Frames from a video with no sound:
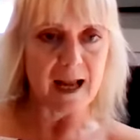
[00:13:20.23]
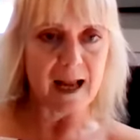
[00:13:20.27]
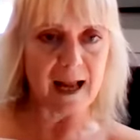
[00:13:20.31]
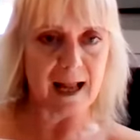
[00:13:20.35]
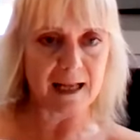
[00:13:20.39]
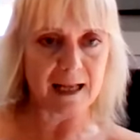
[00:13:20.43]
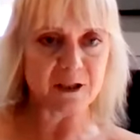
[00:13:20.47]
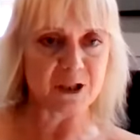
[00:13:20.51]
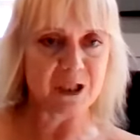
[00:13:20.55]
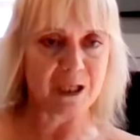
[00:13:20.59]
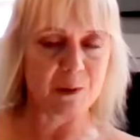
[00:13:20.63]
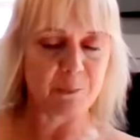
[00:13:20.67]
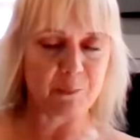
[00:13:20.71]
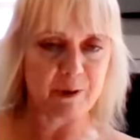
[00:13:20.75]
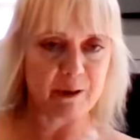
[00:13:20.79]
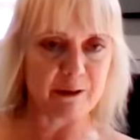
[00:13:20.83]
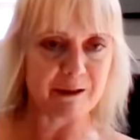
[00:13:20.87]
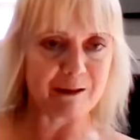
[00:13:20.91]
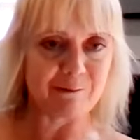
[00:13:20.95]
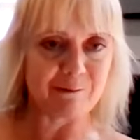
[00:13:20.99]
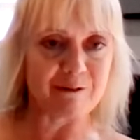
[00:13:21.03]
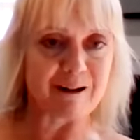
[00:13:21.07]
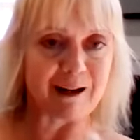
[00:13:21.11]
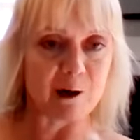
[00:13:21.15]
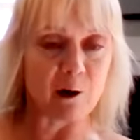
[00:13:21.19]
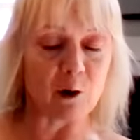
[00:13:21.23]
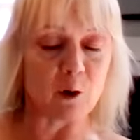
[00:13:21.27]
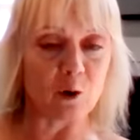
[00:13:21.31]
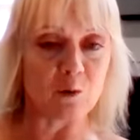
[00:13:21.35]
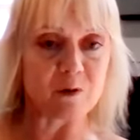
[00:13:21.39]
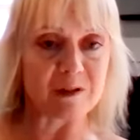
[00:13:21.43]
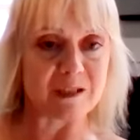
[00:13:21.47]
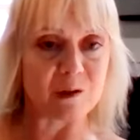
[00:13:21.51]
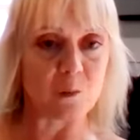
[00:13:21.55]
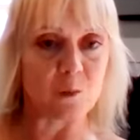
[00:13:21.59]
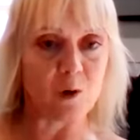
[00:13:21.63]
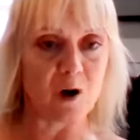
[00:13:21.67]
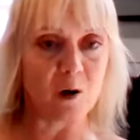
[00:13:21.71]
actually
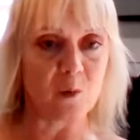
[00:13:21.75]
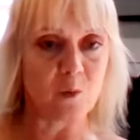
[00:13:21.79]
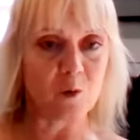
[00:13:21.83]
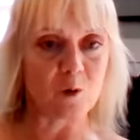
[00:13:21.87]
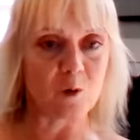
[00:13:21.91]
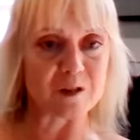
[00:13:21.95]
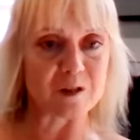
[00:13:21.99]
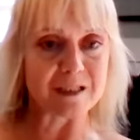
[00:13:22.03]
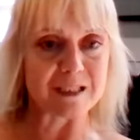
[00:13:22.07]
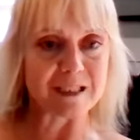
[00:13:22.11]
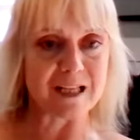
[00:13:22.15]
pre-recording what I want to